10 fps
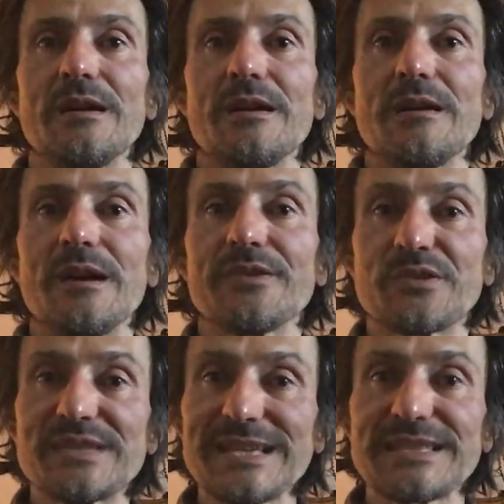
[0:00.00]

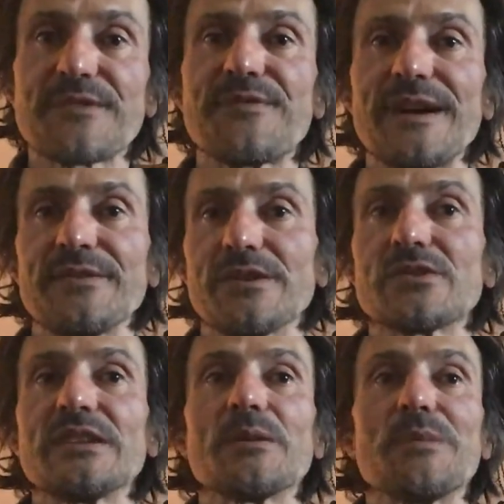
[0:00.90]
enthusiastic fan, not
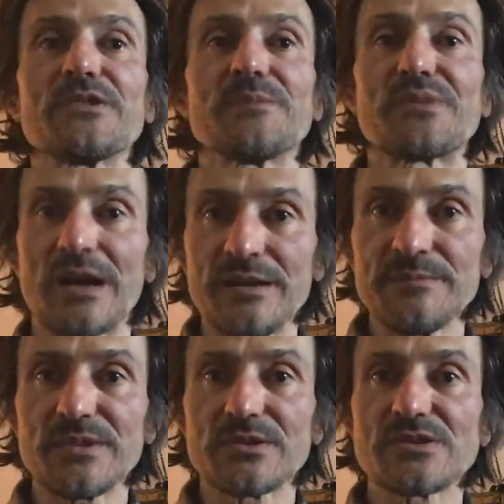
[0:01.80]
only about the Brown,
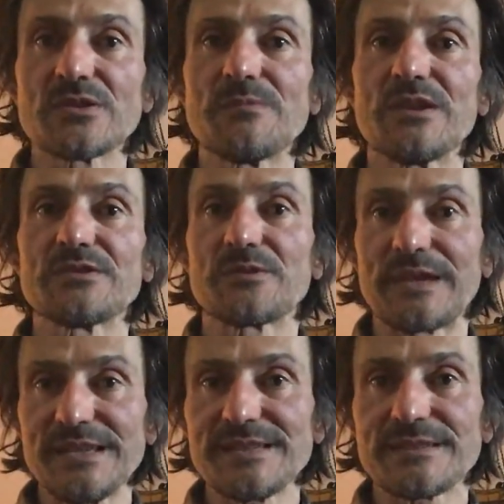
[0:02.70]
but also about the
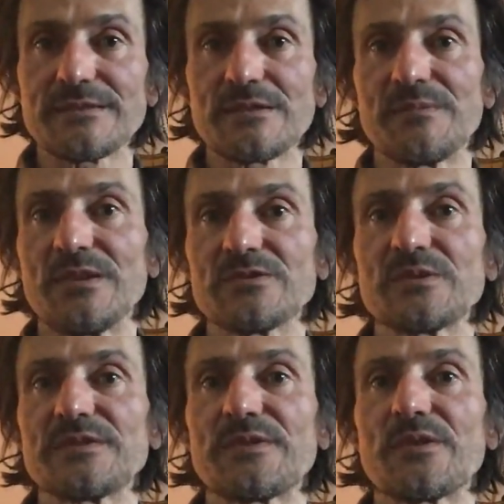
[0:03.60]
race, Le Mans
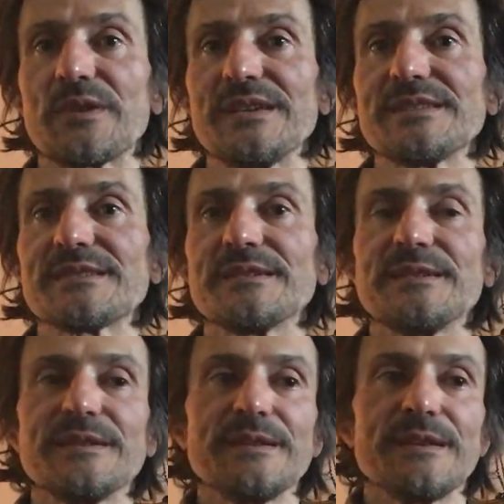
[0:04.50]
24
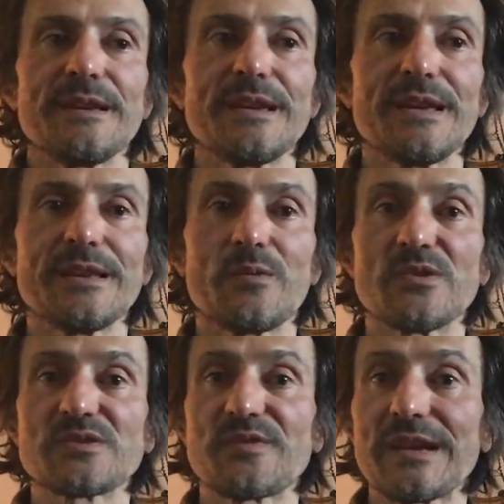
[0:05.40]
race. And I
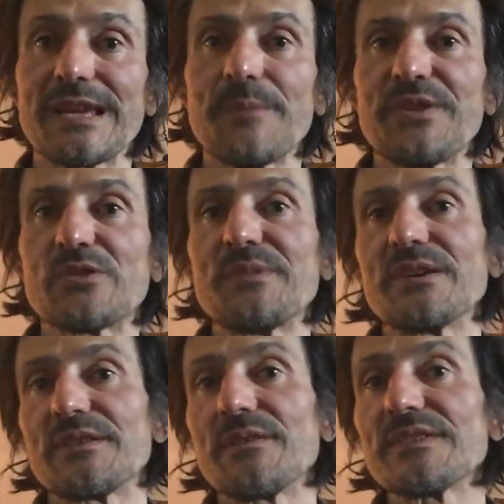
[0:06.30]
was very happy to be on
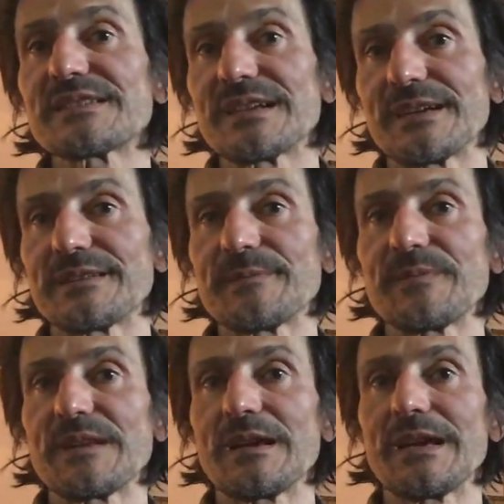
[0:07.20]
the other side.
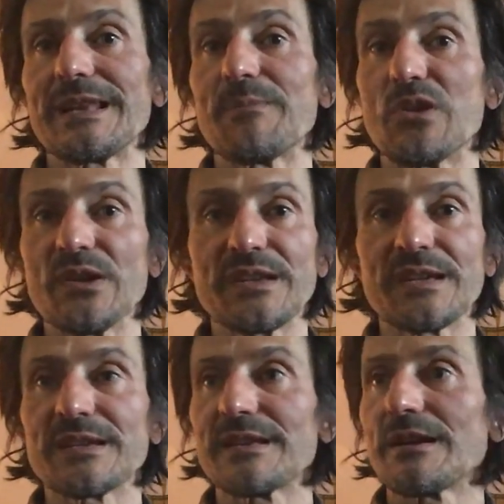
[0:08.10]
And I'm
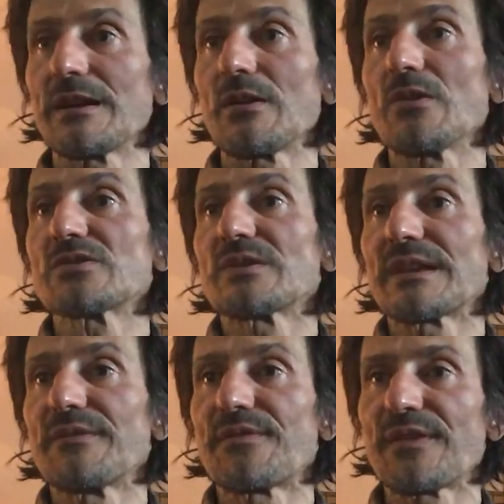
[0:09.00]
learning, and I also can
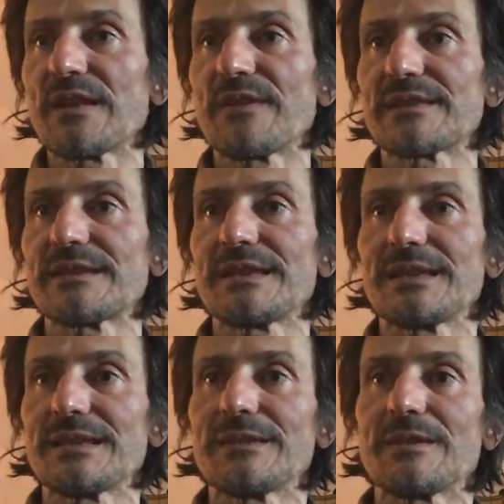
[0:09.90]
feel that
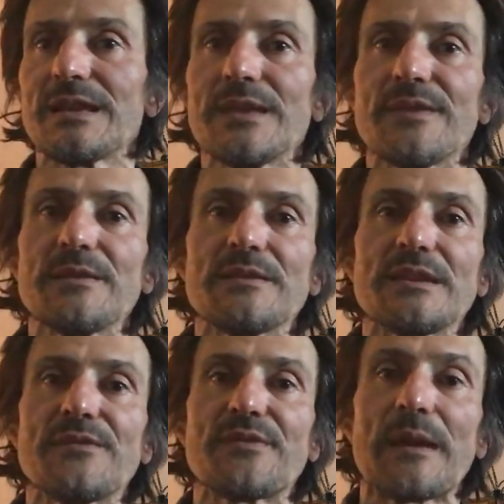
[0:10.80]
even
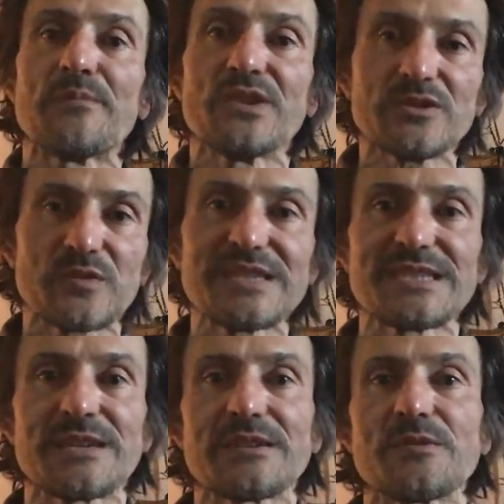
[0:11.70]
if I'm not
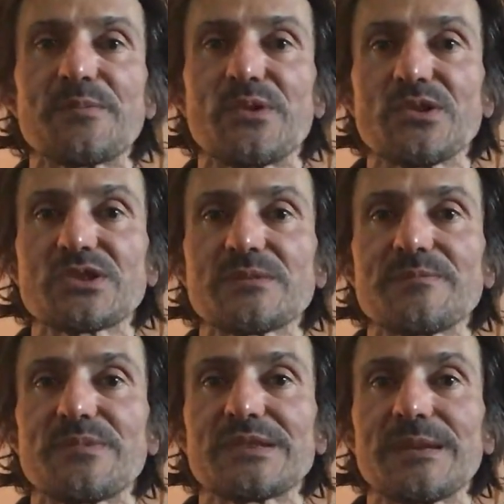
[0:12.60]
racing in a Porsche,
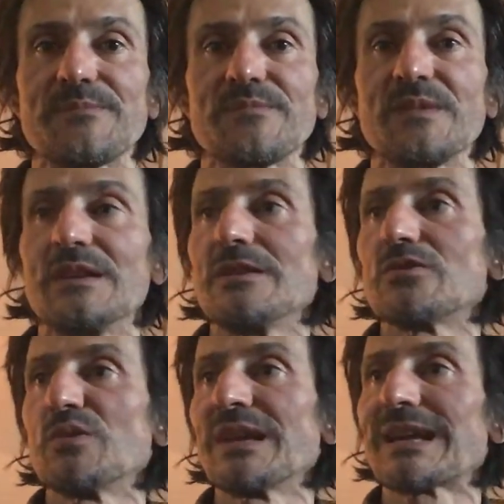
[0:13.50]
but I'm
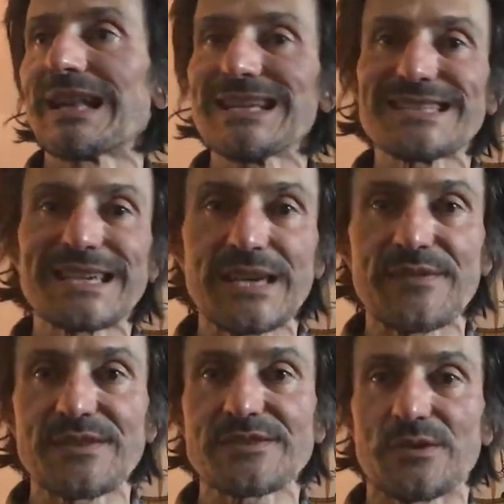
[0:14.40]
doing classic
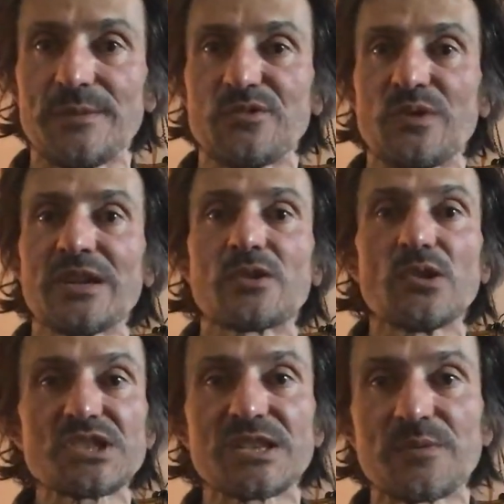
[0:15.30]
events or I'm doing
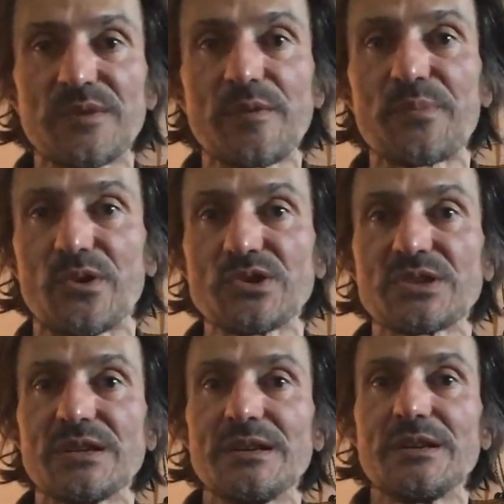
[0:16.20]
coaching with a Porsche,
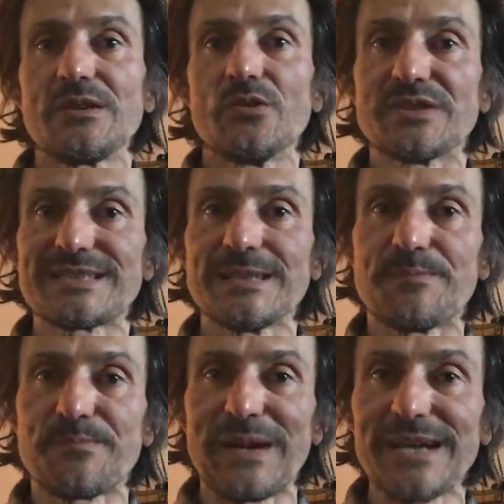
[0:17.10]
you're still
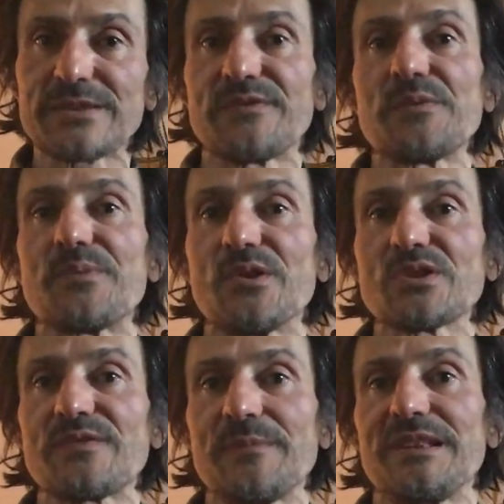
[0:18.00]
part of the Porsche
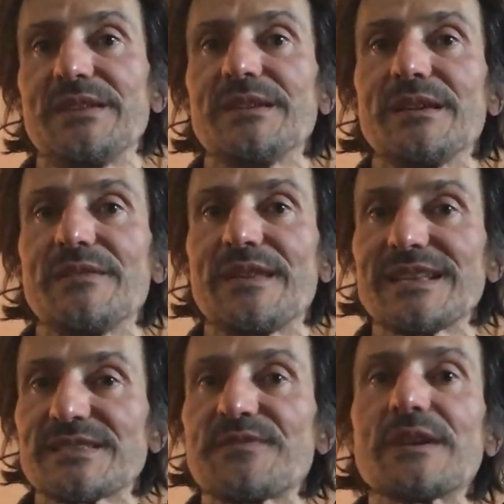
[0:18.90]
family. And
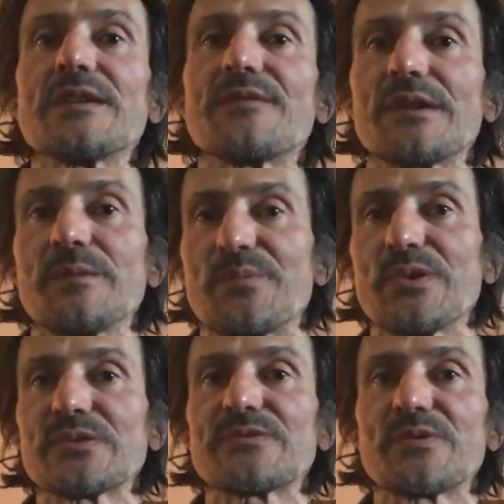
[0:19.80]
that's very, very
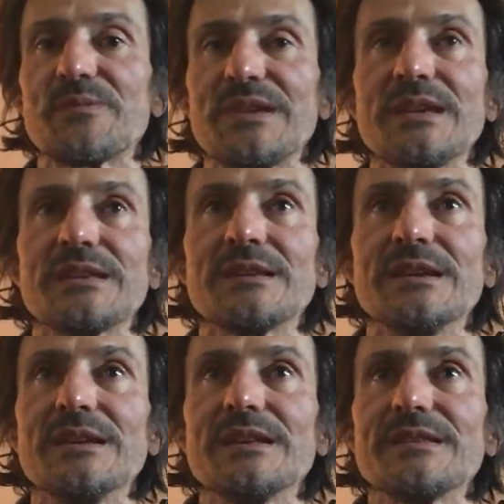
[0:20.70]
important for me. And
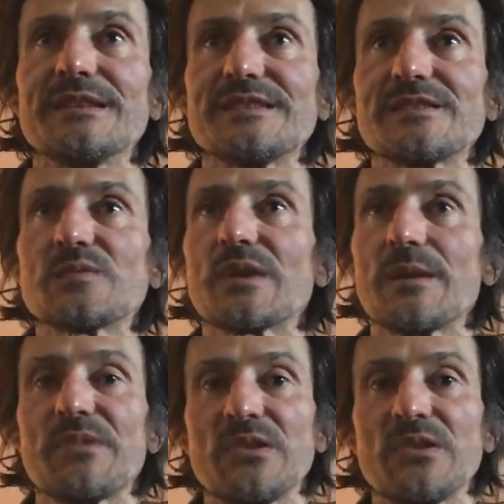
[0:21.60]
this is where I belong.